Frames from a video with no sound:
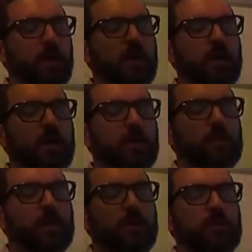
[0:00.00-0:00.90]
Um,
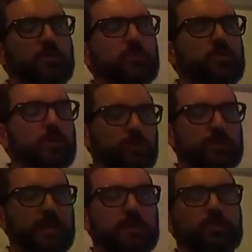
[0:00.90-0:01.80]
you
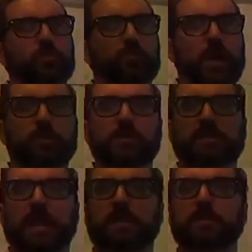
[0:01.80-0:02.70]
use it to
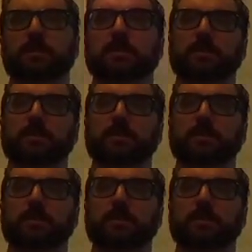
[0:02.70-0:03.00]
represent